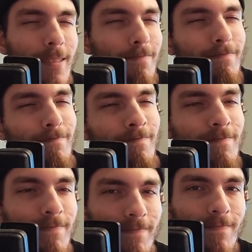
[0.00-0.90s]
Mm,
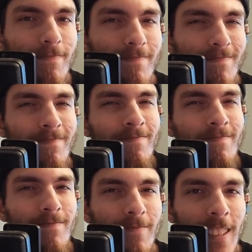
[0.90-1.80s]
Mm,
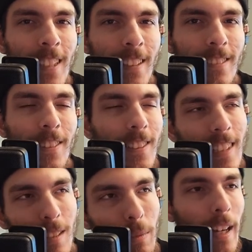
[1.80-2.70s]
you know, well,
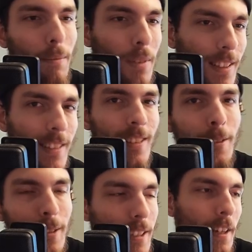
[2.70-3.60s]
Camp Half Blood is
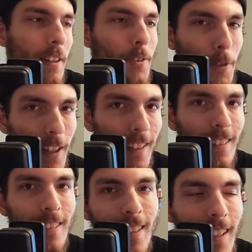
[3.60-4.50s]
used to kind of
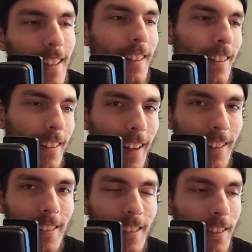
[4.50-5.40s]
train,
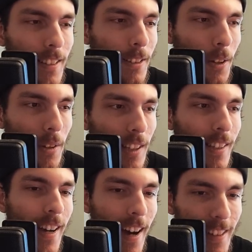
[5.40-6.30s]
God, uh, you know the
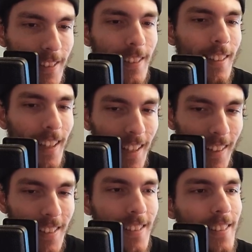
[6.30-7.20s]
gods'
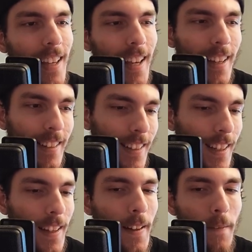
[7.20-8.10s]
kids, and
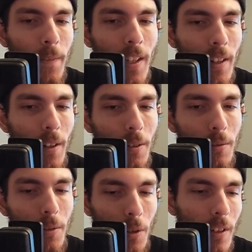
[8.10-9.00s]
you know,
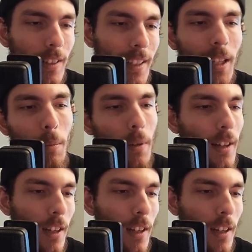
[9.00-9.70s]
sort of keep